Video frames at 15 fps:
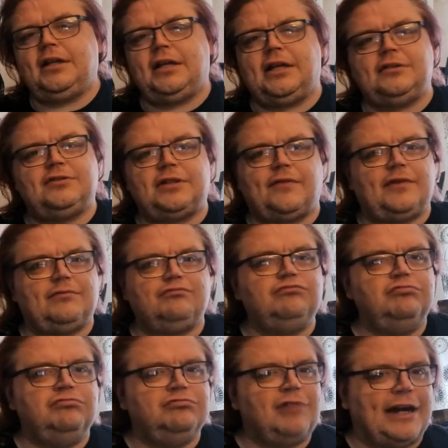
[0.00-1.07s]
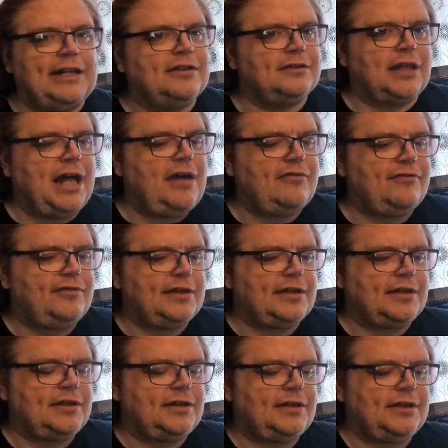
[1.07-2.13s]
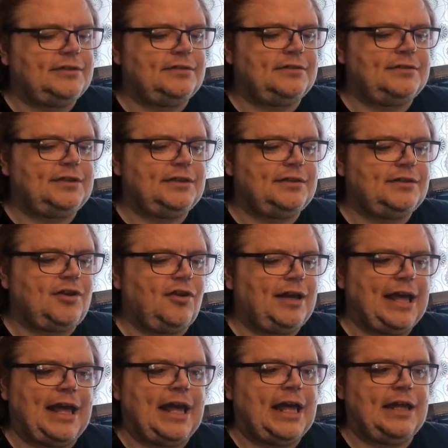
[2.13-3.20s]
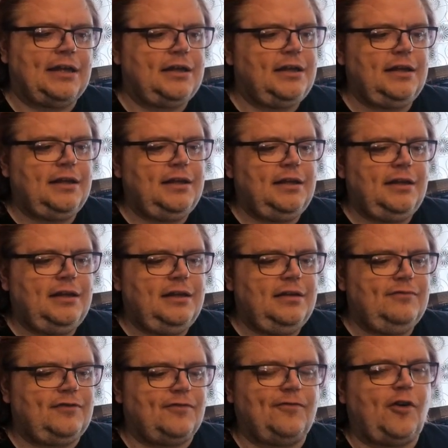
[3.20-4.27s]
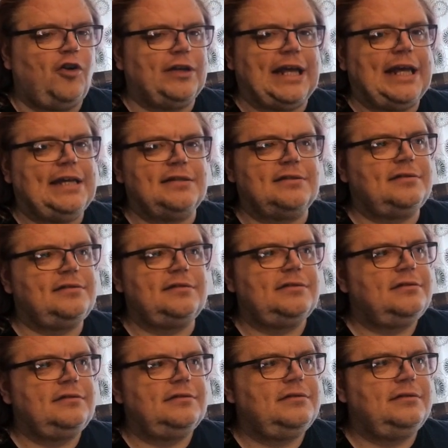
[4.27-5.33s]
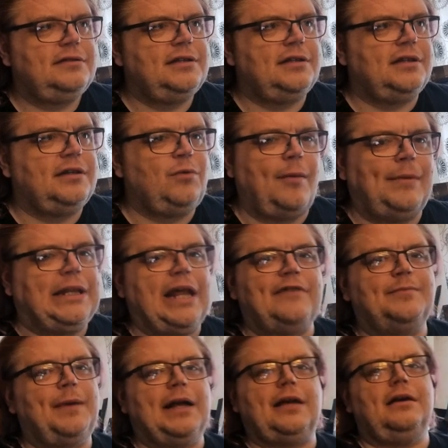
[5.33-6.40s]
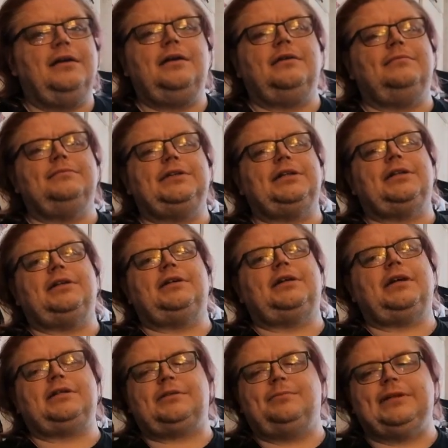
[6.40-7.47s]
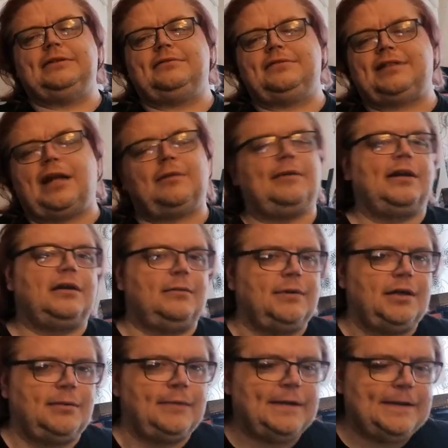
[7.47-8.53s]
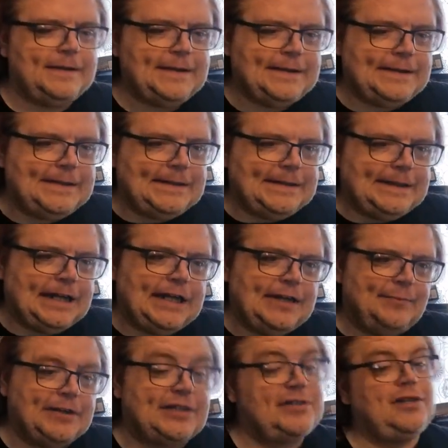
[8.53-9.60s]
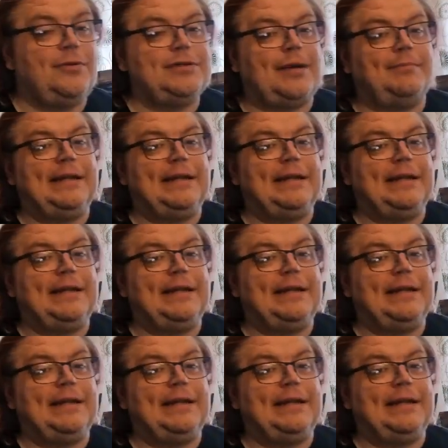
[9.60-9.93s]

right good laugh, and not care for 4 days you know, what my life's back at home. You know, I can be sad when I come home, because there's always that